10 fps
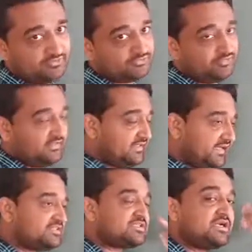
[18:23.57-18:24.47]
So the
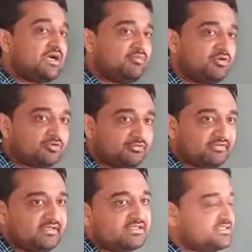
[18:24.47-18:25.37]
extra amount of
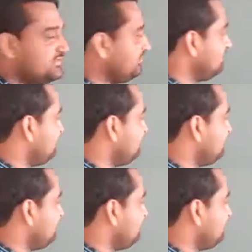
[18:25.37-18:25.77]
energy will